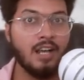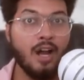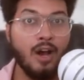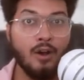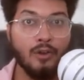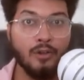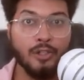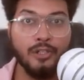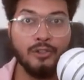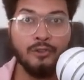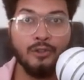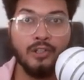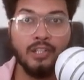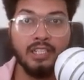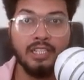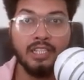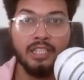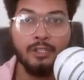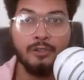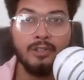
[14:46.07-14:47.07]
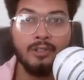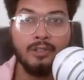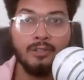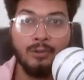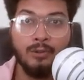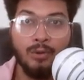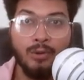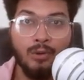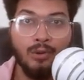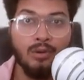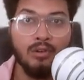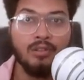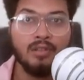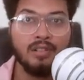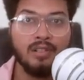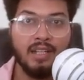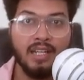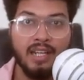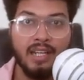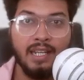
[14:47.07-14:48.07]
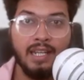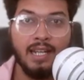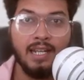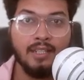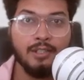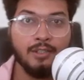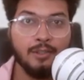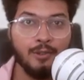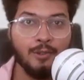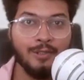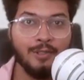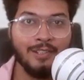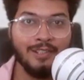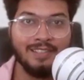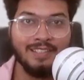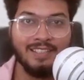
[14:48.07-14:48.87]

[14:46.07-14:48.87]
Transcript: how can you create your own ai tool